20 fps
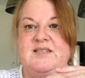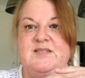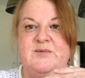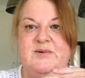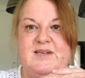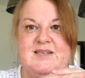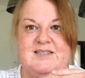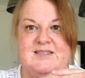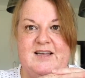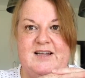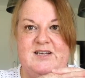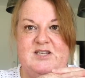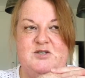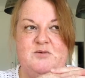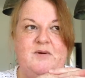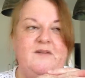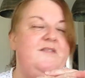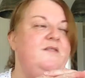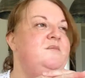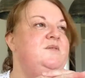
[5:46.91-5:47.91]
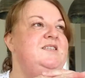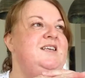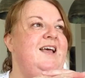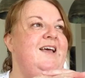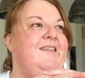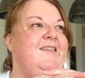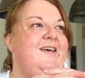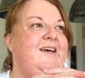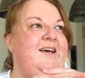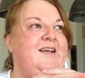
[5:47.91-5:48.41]
so we decided to run them
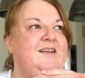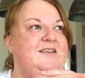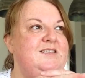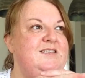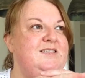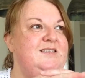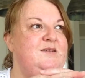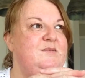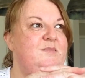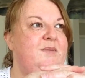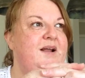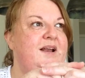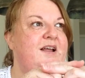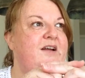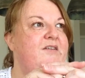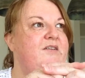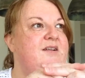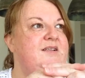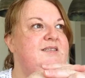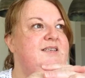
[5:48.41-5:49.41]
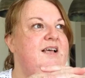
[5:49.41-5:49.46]
together and did some buddy errands.